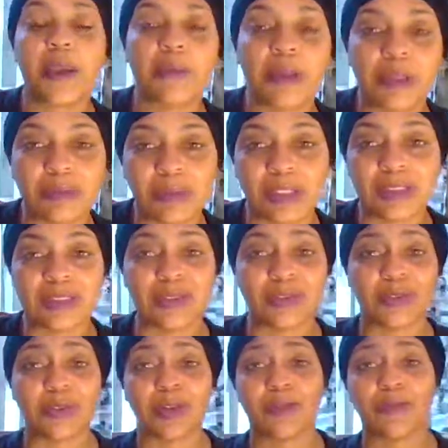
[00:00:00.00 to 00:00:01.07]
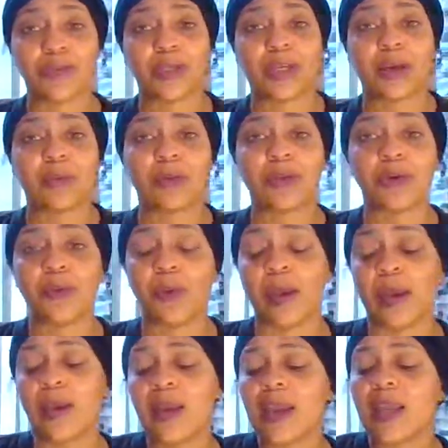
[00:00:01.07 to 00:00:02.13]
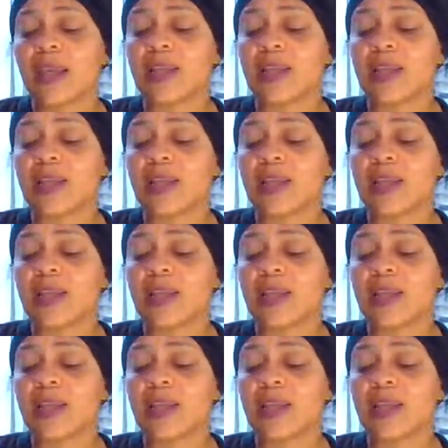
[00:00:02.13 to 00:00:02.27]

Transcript: and many blessings are definitely coming your way.